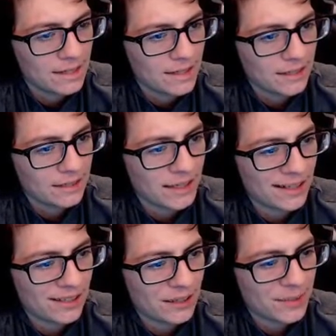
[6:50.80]
The
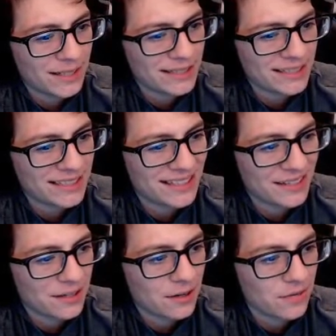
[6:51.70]
hail up. I guess Incin
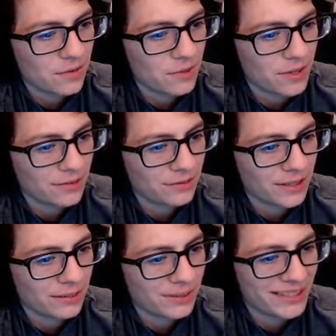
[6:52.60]
can go for what? A
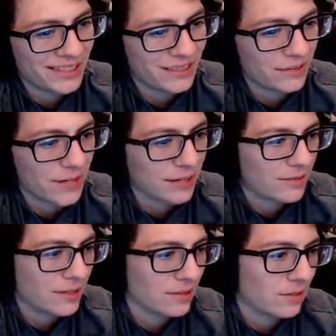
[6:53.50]
Flare Blitz could have
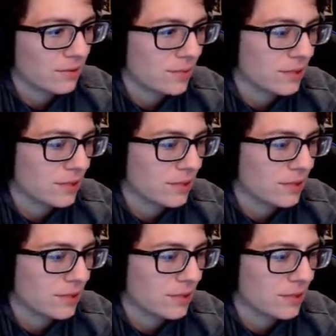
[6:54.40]
activated our own weakness